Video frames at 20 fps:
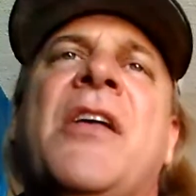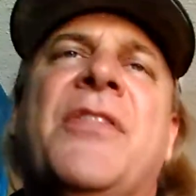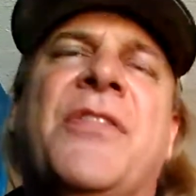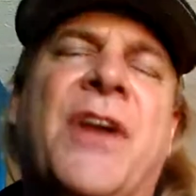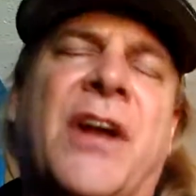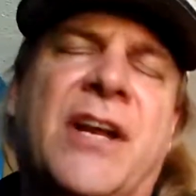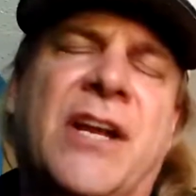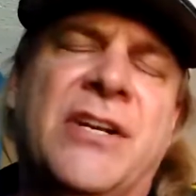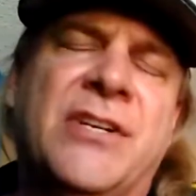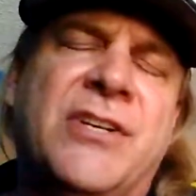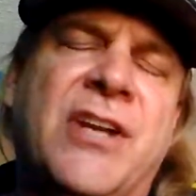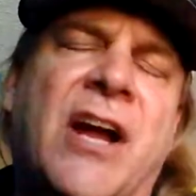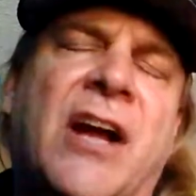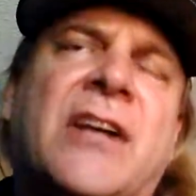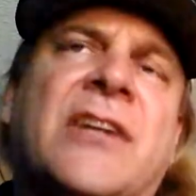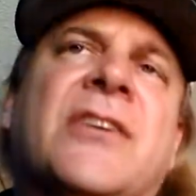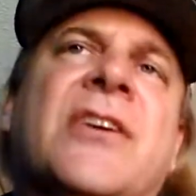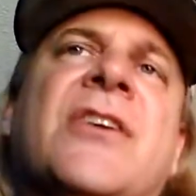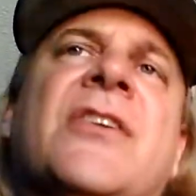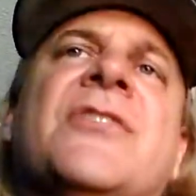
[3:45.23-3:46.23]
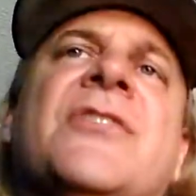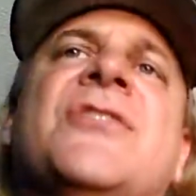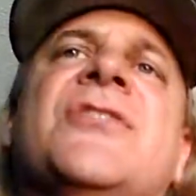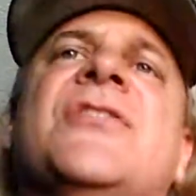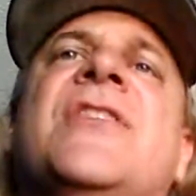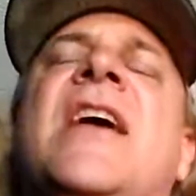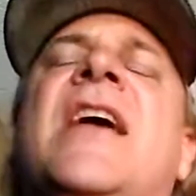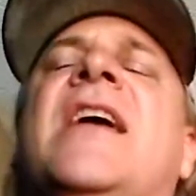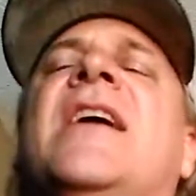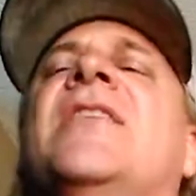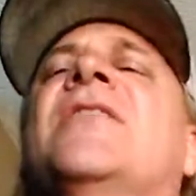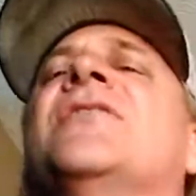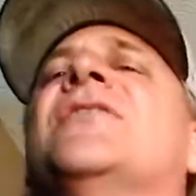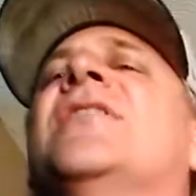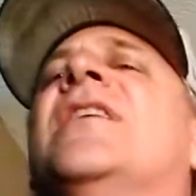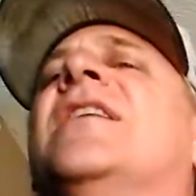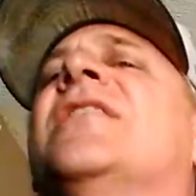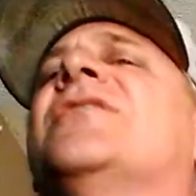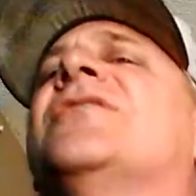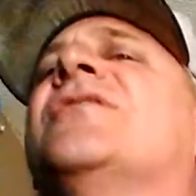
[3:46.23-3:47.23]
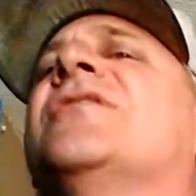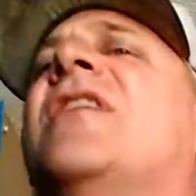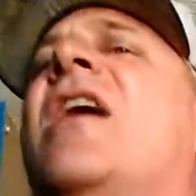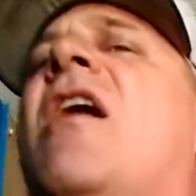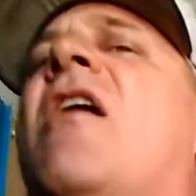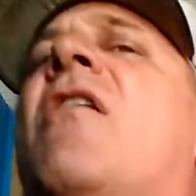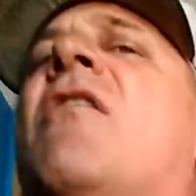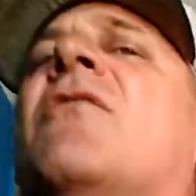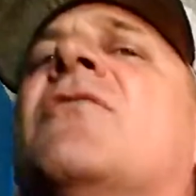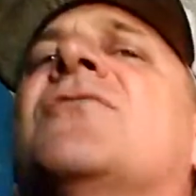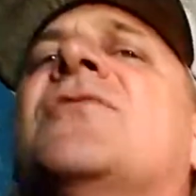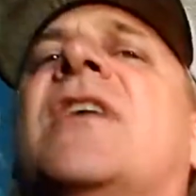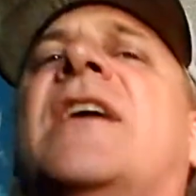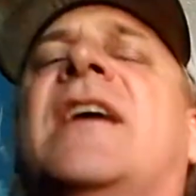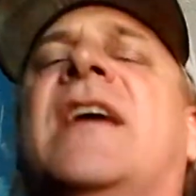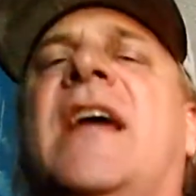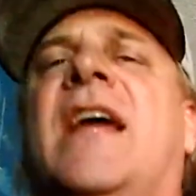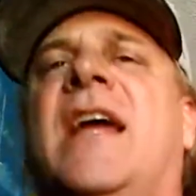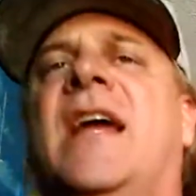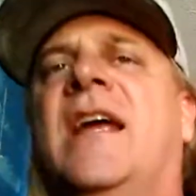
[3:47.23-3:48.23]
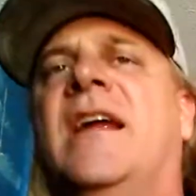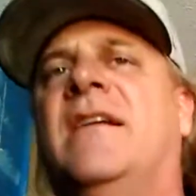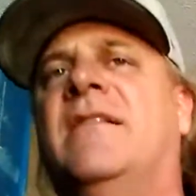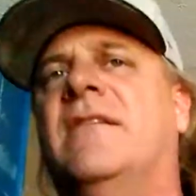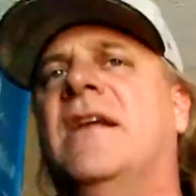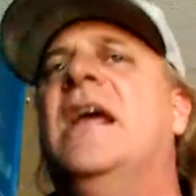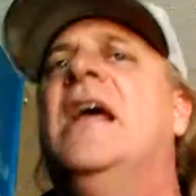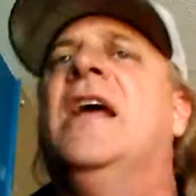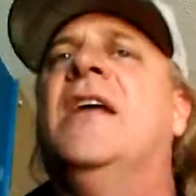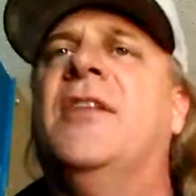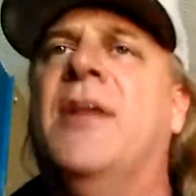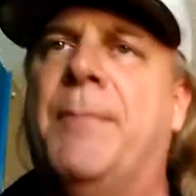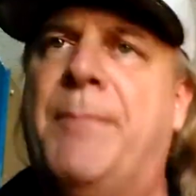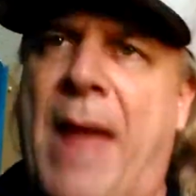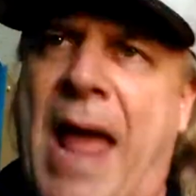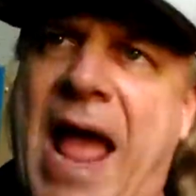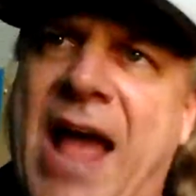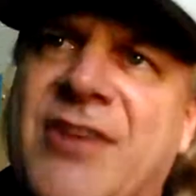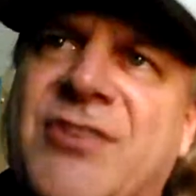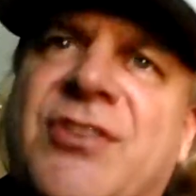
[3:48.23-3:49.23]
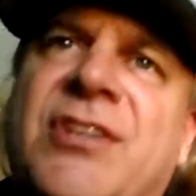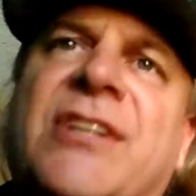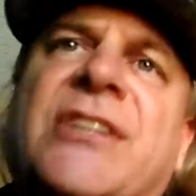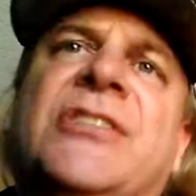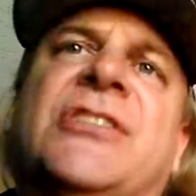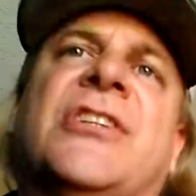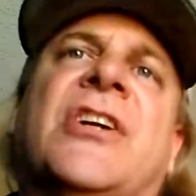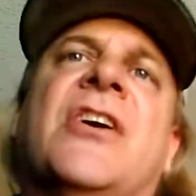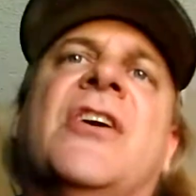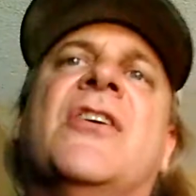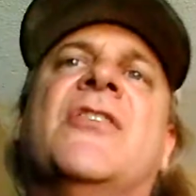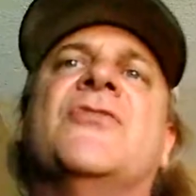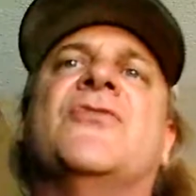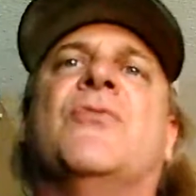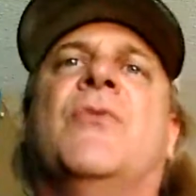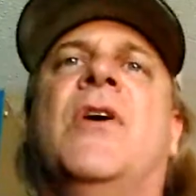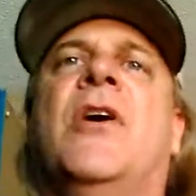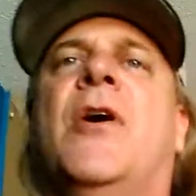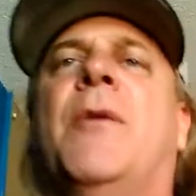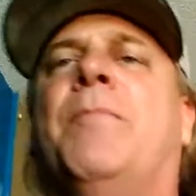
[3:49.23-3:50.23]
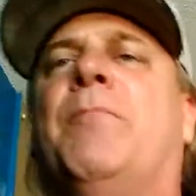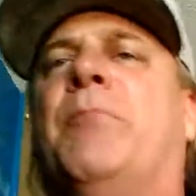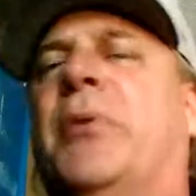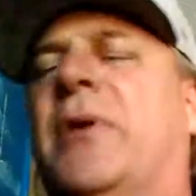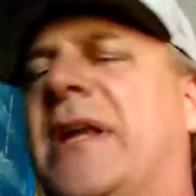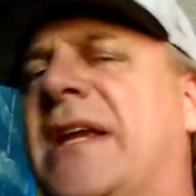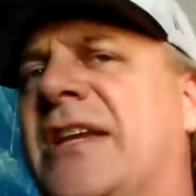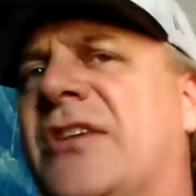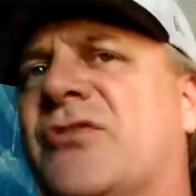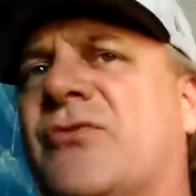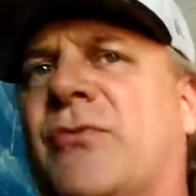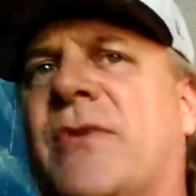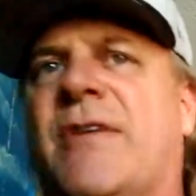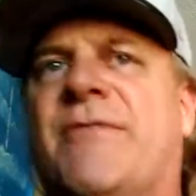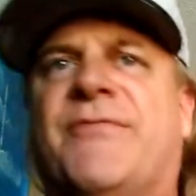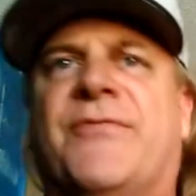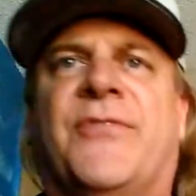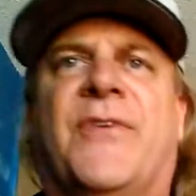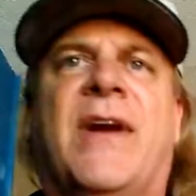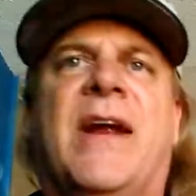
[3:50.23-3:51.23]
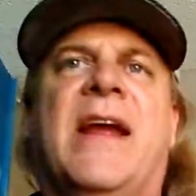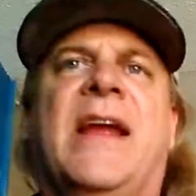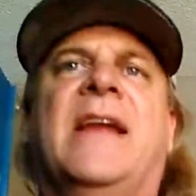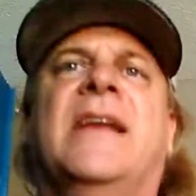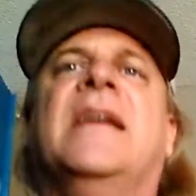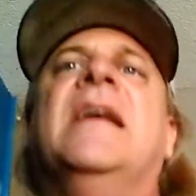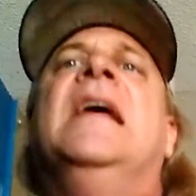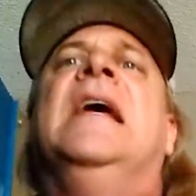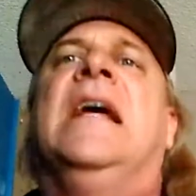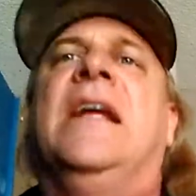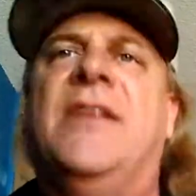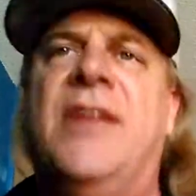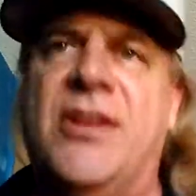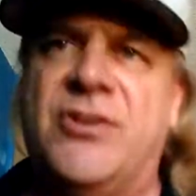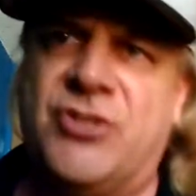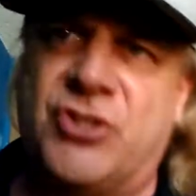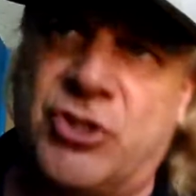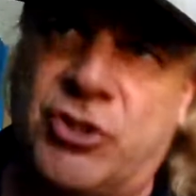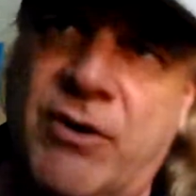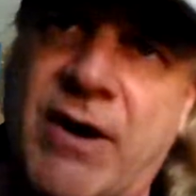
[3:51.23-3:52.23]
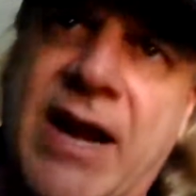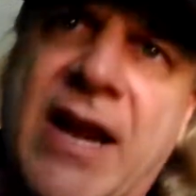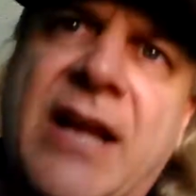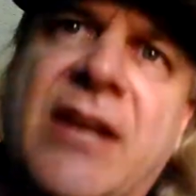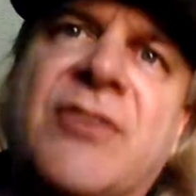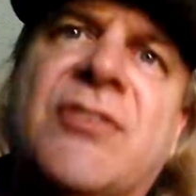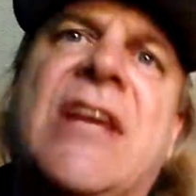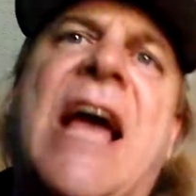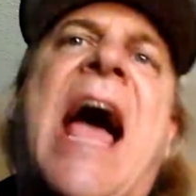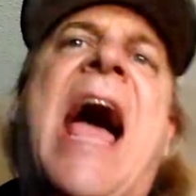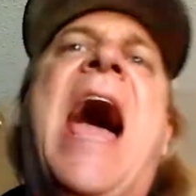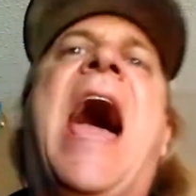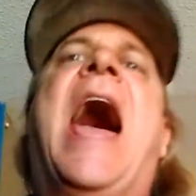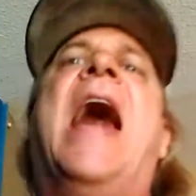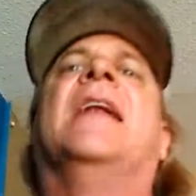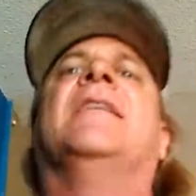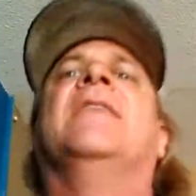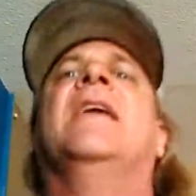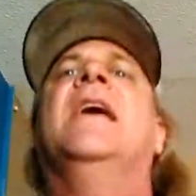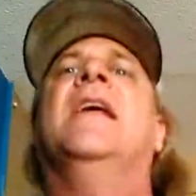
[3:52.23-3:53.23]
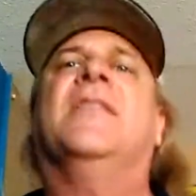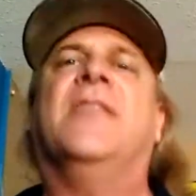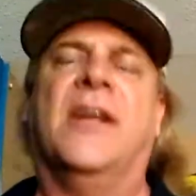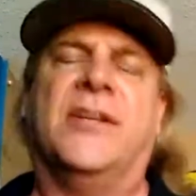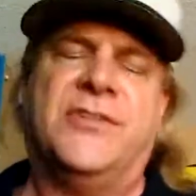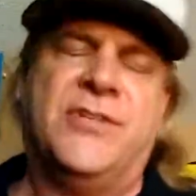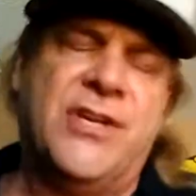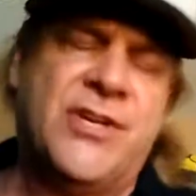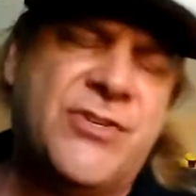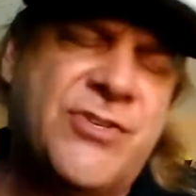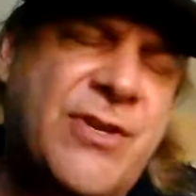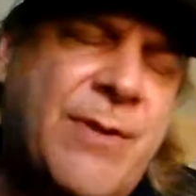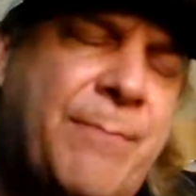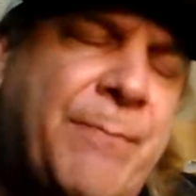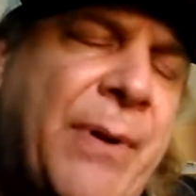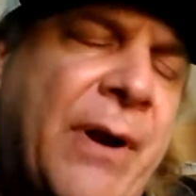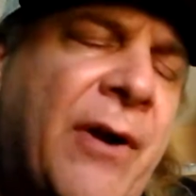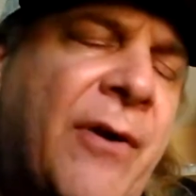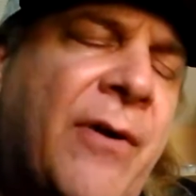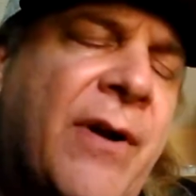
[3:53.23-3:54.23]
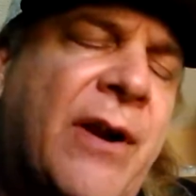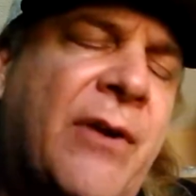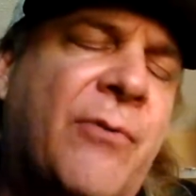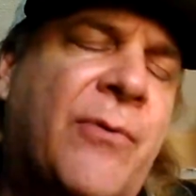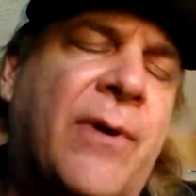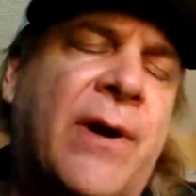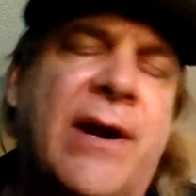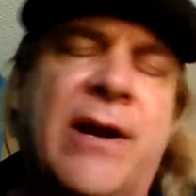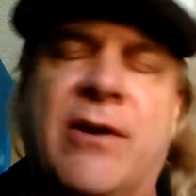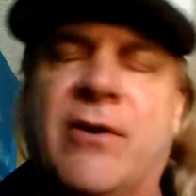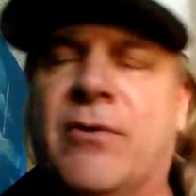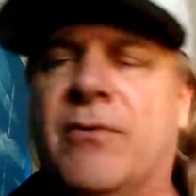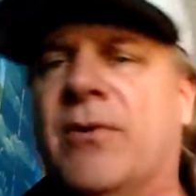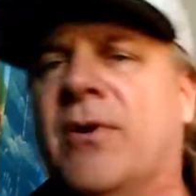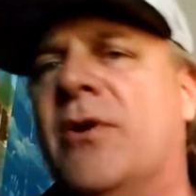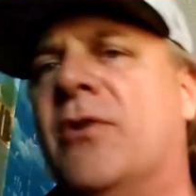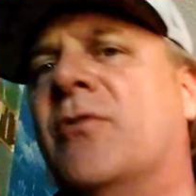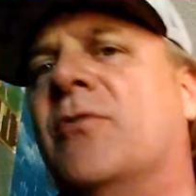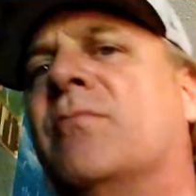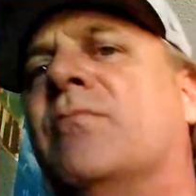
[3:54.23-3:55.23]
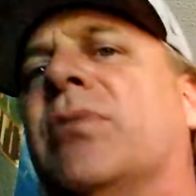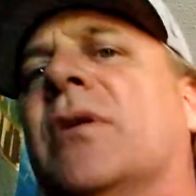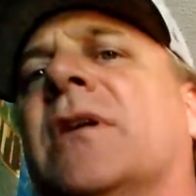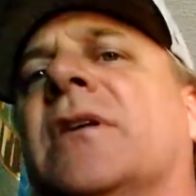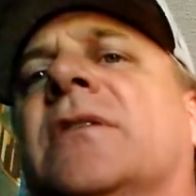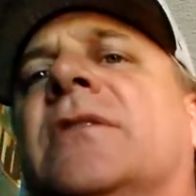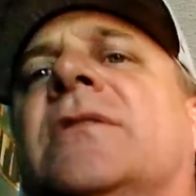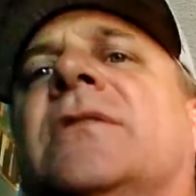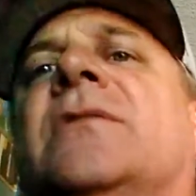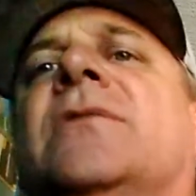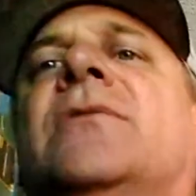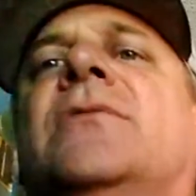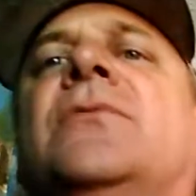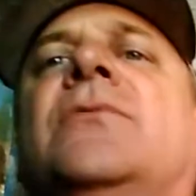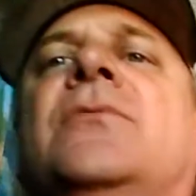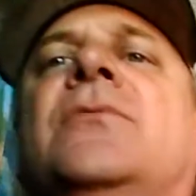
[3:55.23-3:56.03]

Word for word: The conductor sings his songs again. The passengers will please refrain. This train's got the disappearing railroad blues.